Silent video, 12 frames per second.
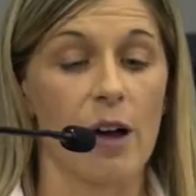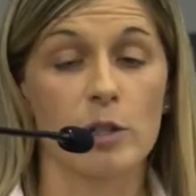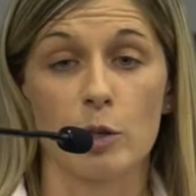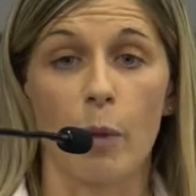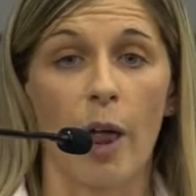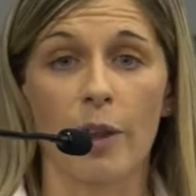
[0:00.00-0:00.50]
have
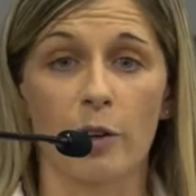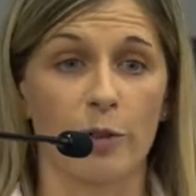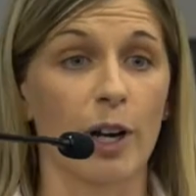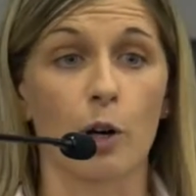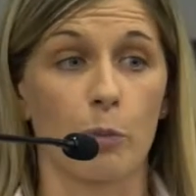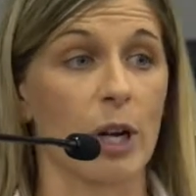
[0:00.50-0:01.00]
some other
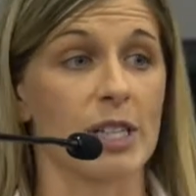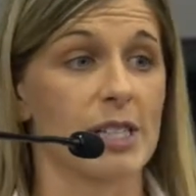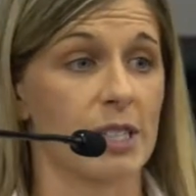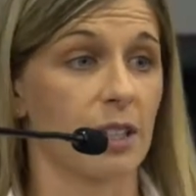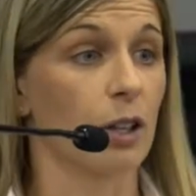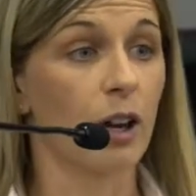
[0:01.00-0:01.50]

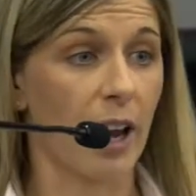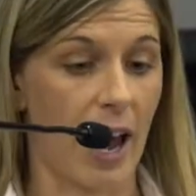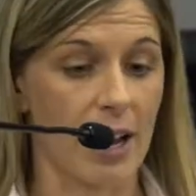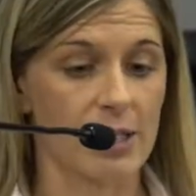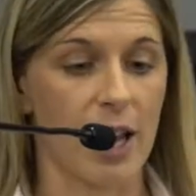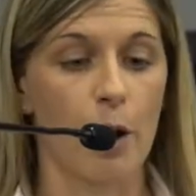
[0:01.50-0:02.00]
fingerprints to look
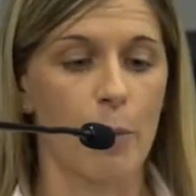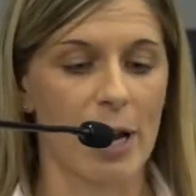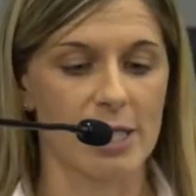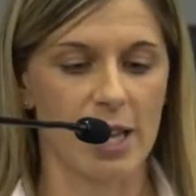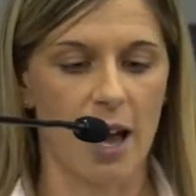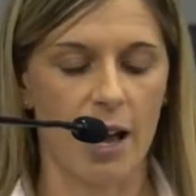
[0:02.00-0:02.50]
at side by
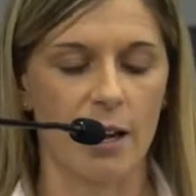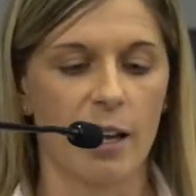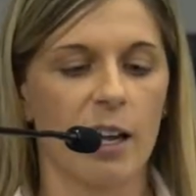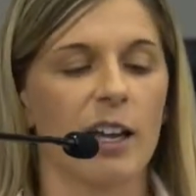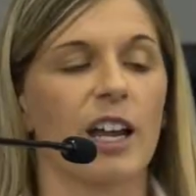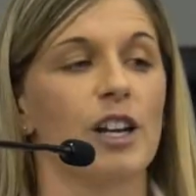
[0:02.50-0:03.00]
side,
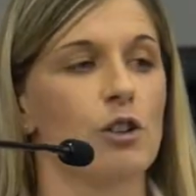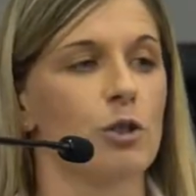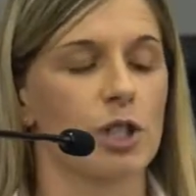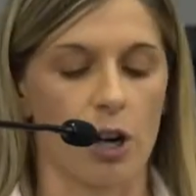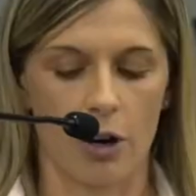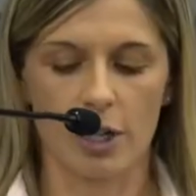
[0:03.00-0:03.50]
can you
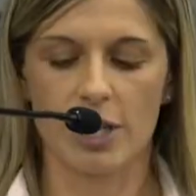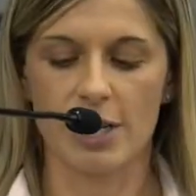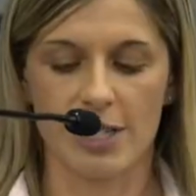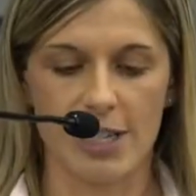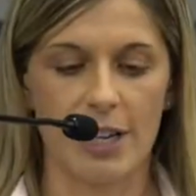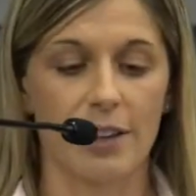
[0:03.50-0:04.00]
start to
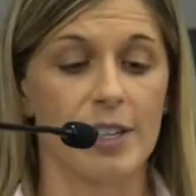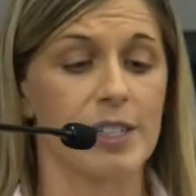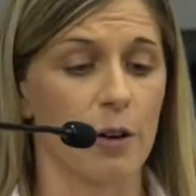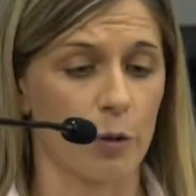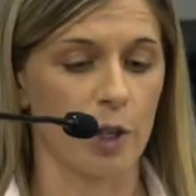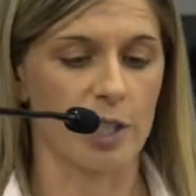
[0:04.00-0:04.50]
see the
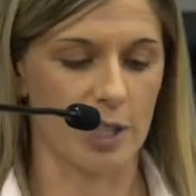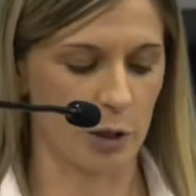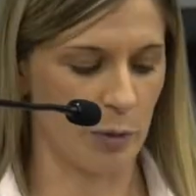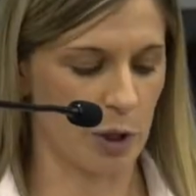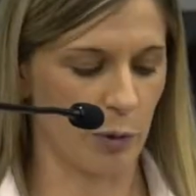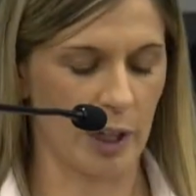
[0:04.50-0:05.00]
differences
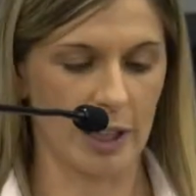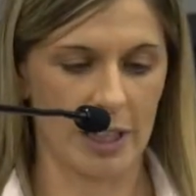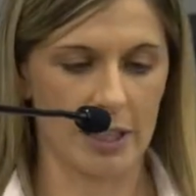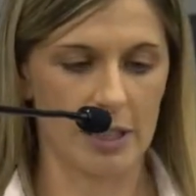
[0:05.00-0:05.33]
between